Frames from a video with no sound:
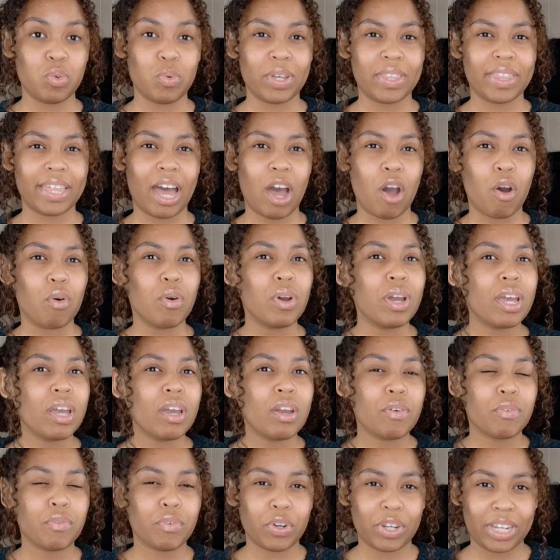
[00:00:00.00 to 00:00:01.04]
without
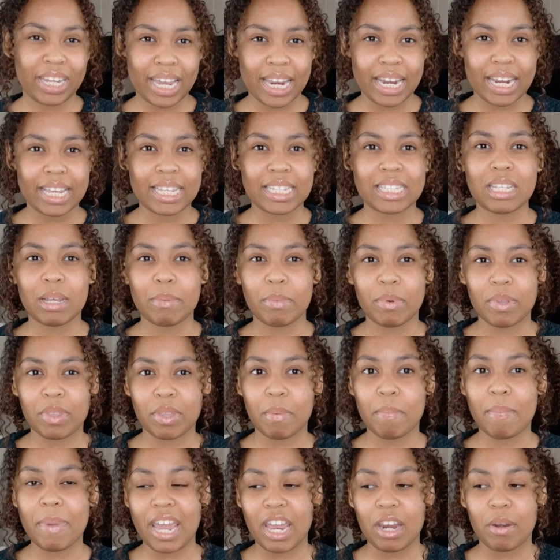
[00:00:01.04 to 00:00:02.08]
forgetting some of the
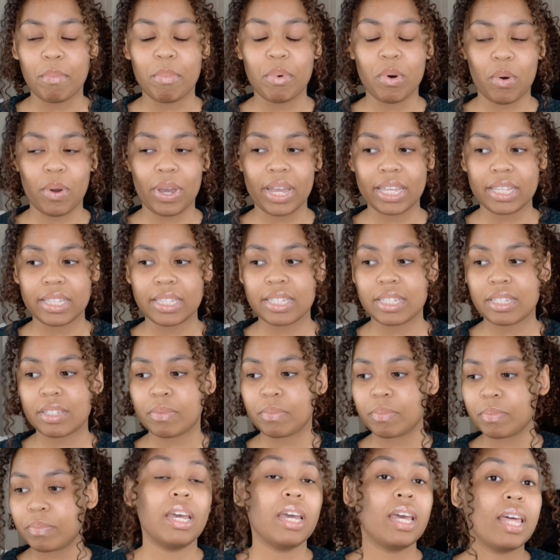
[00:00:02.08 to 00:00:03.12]
main points.
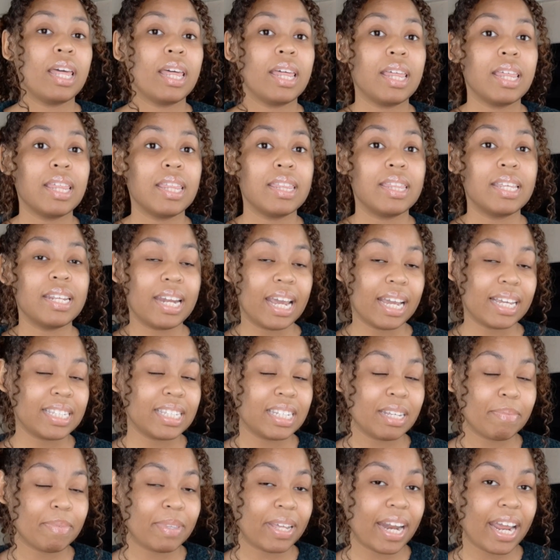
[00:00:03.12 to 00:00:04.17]
The next
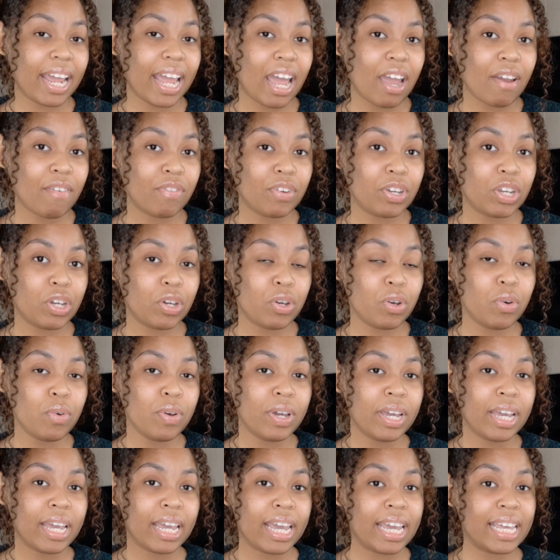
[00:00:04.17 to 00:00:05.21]
tip that I have for you
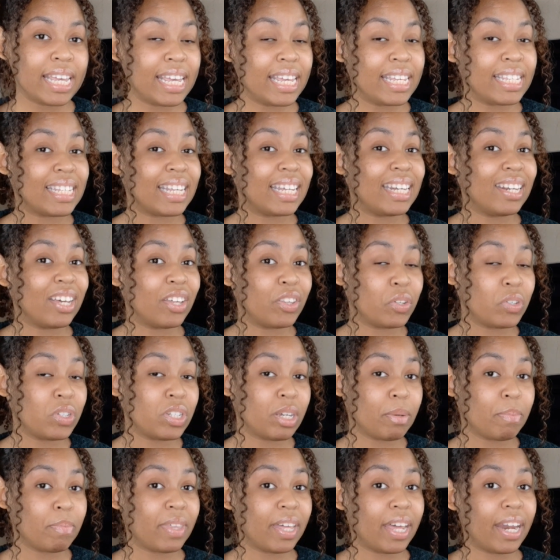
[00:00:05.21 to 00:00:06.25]
is another
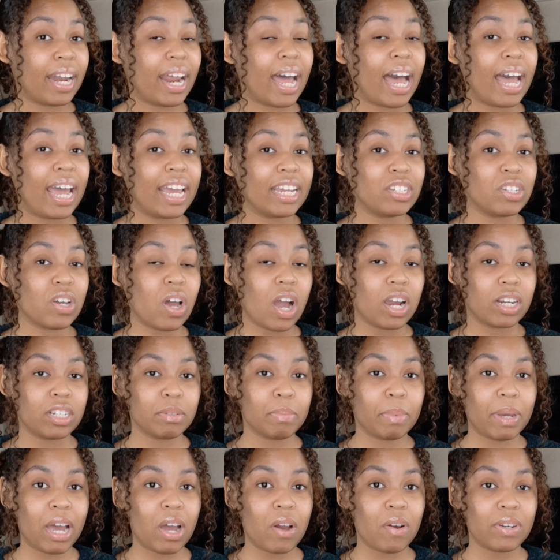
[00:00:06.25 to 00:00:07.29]
tip that I talked
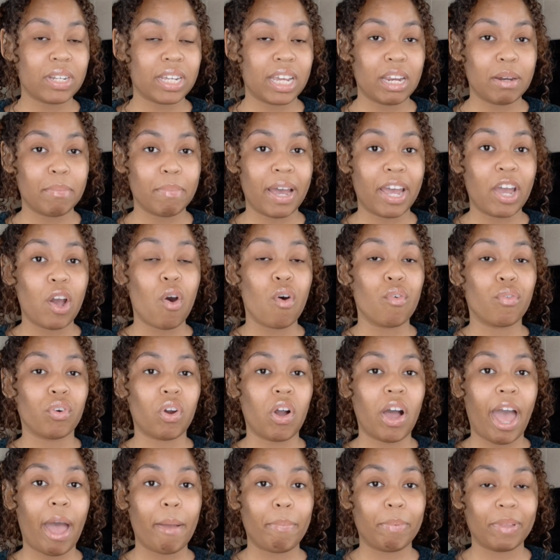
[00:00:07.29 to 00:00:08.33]
about in my overall
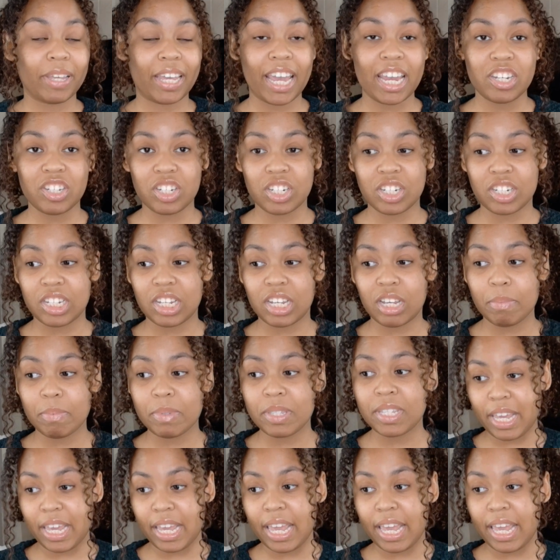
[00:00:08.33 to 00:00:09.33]
application tips.